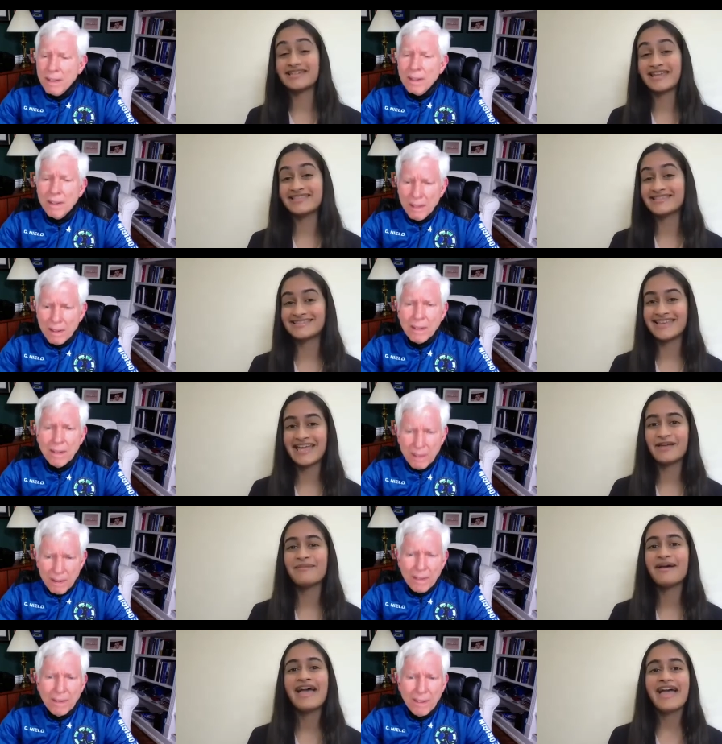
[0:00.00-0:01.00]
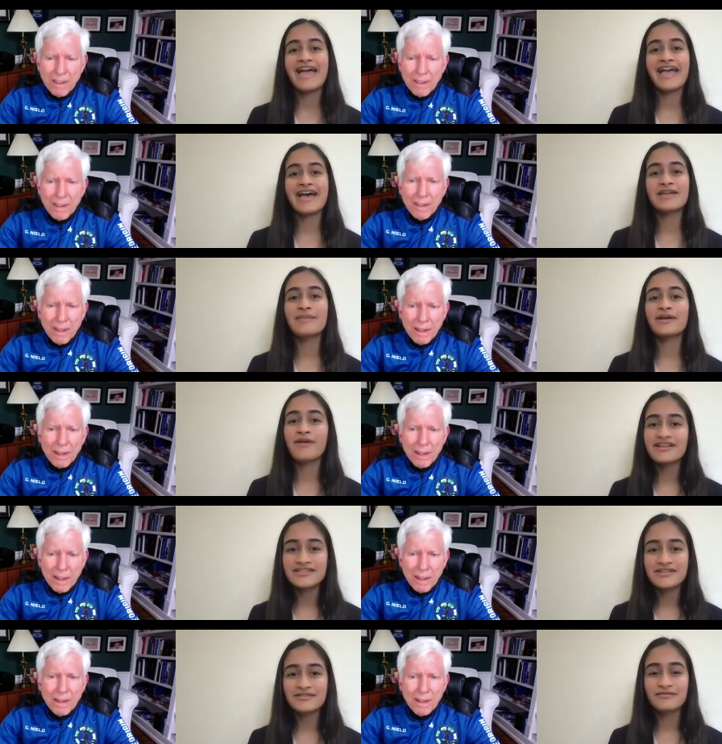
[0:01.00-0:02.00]
Speaker 1: or stayed the same. And my
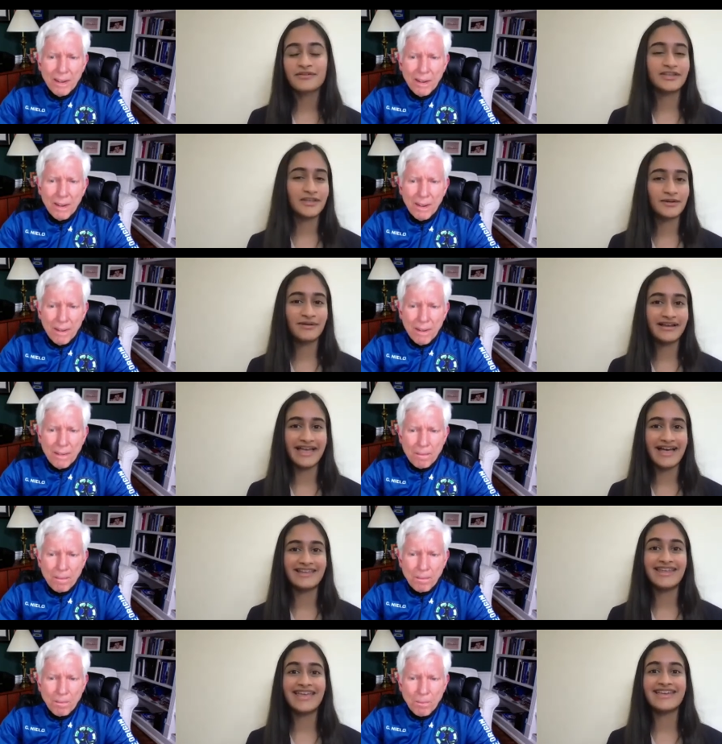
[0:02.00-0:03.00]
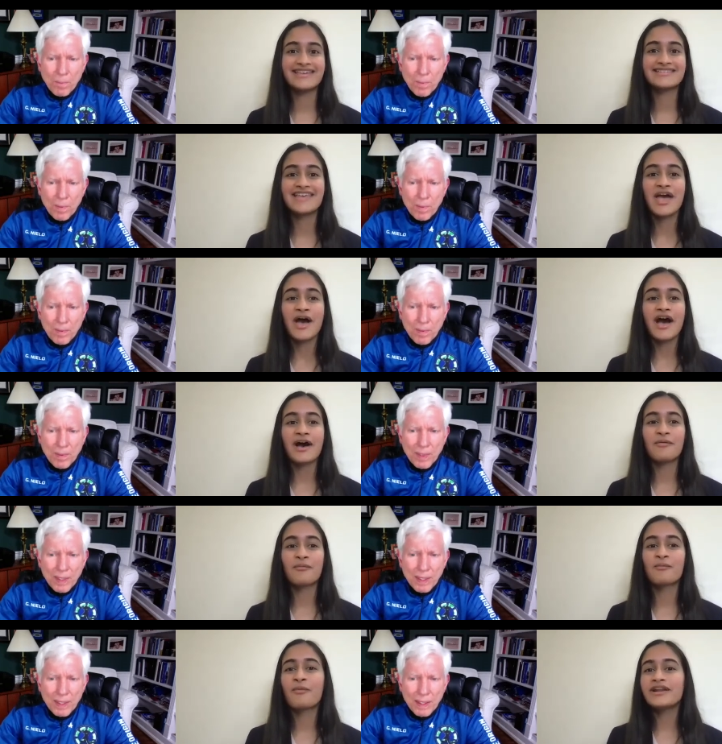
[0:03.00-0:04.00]
question for you again is, uh,
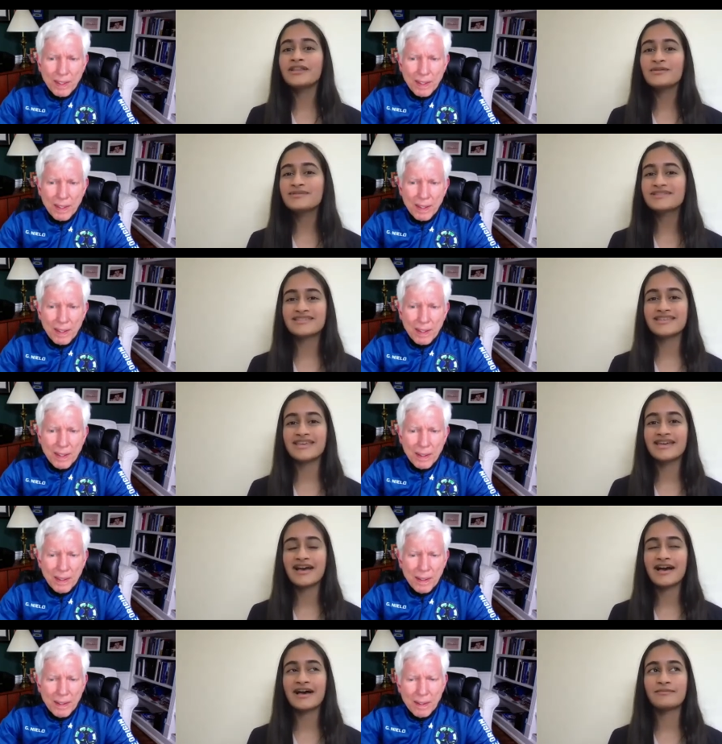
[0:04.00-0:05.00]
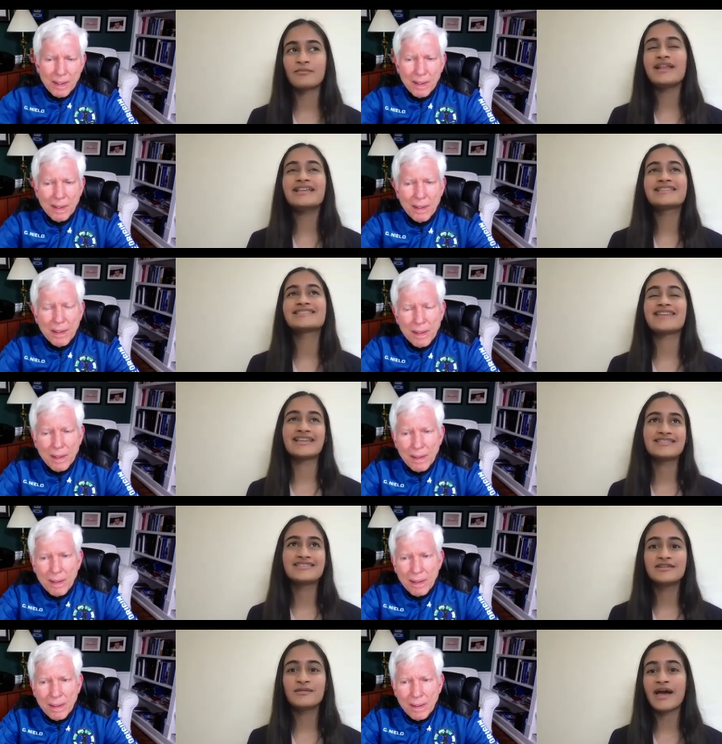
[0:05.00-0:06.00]
what do you see? Uh, what
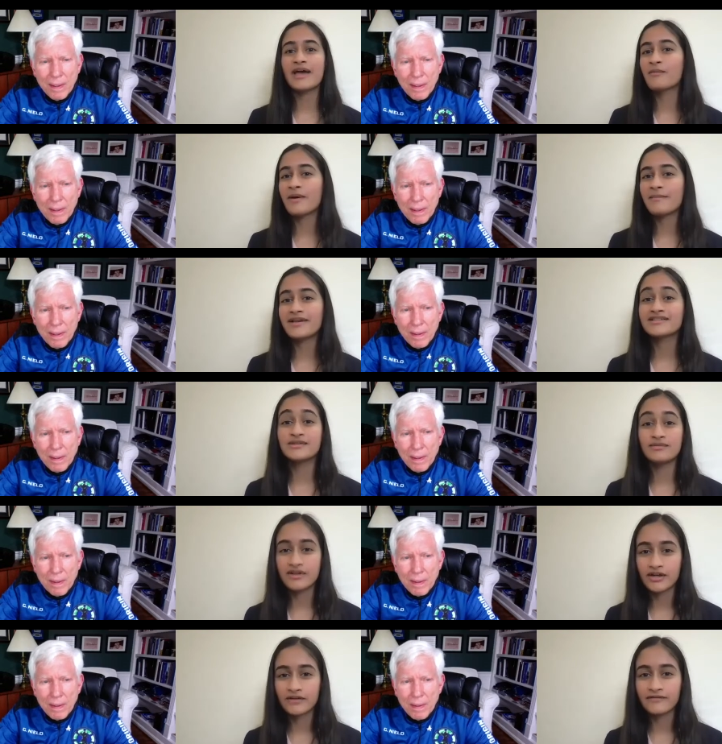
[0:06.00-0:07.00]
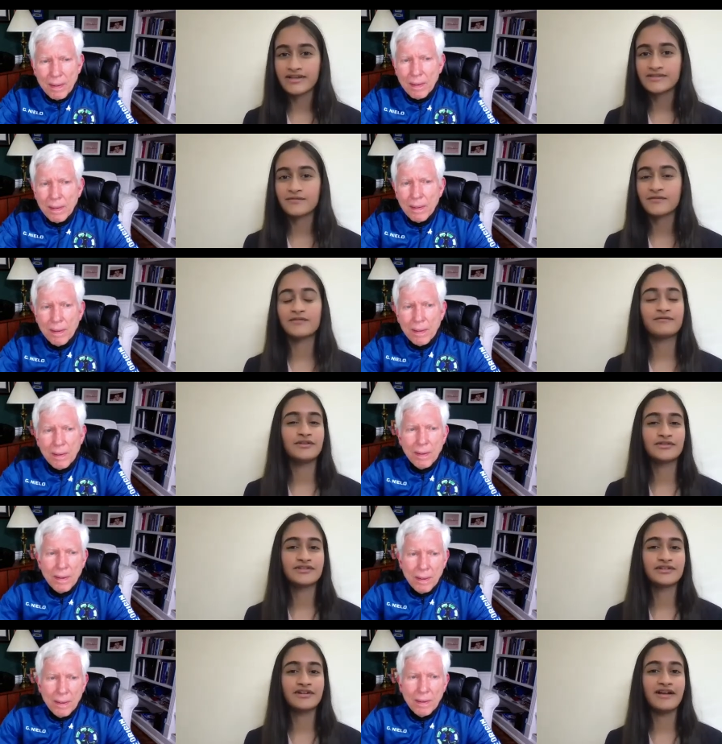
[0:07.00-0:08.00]
excites you, and what makes you nervous for the
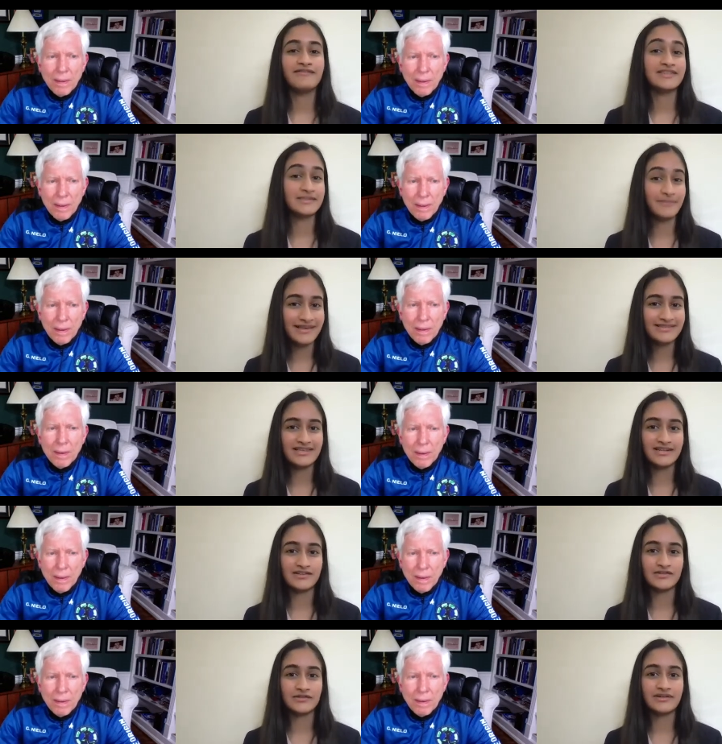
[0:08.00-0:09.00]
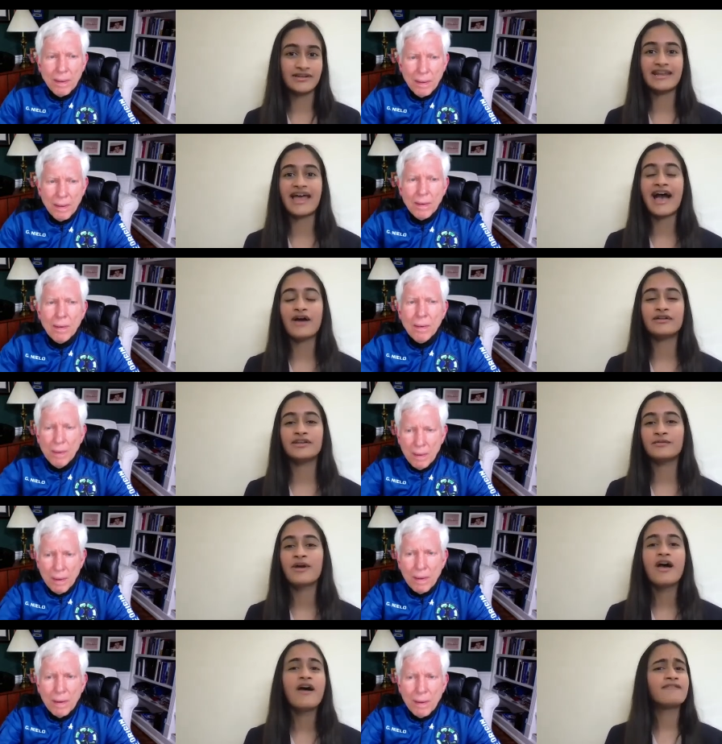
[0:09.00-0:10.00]
future of the space industry? And how do
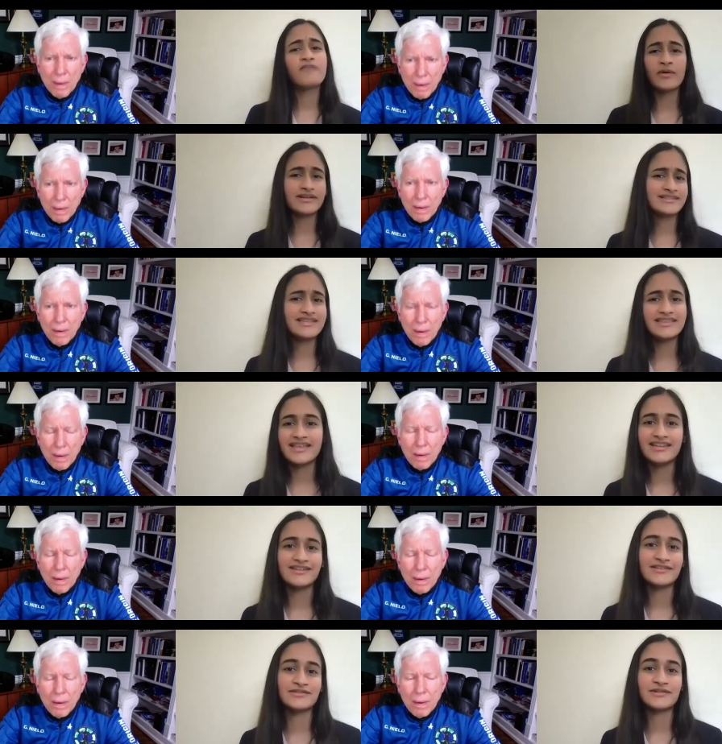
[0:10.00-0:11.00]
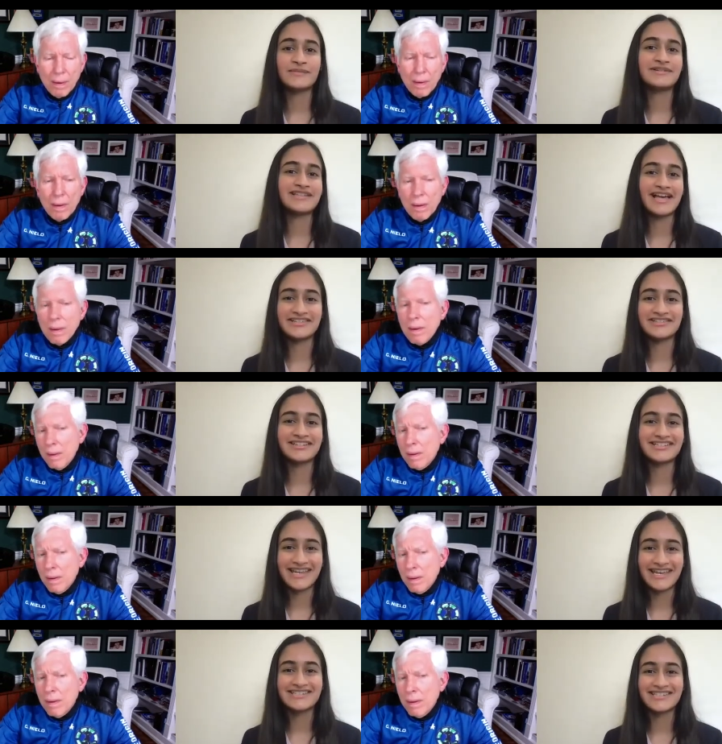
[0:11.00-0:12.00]
you foresee the industry potentially
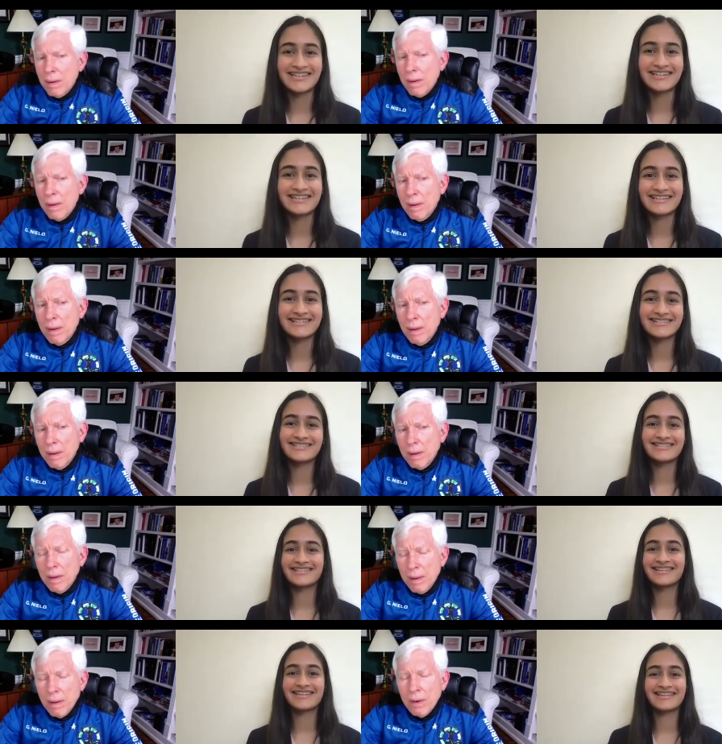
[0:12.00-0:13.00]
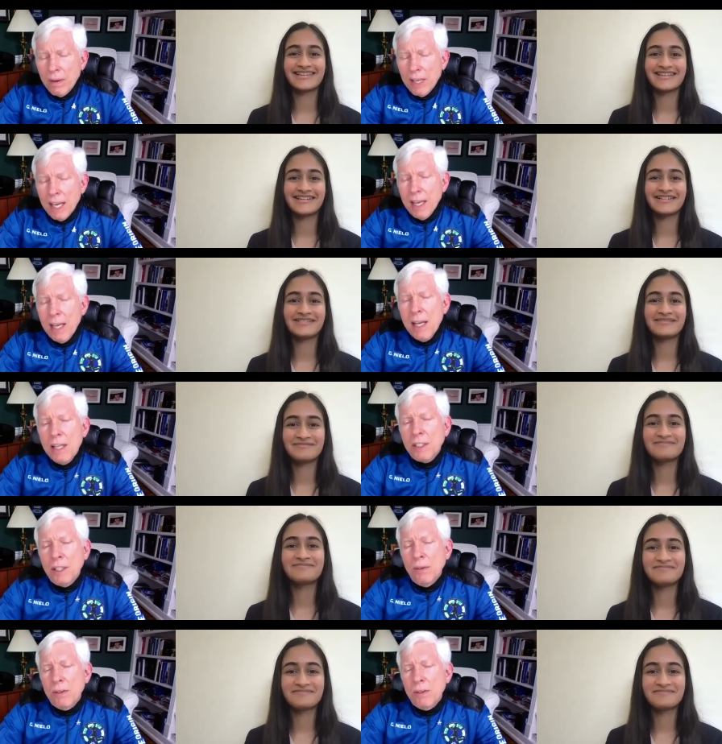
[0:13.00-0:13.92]
changing?
Speaker 2: Okay, so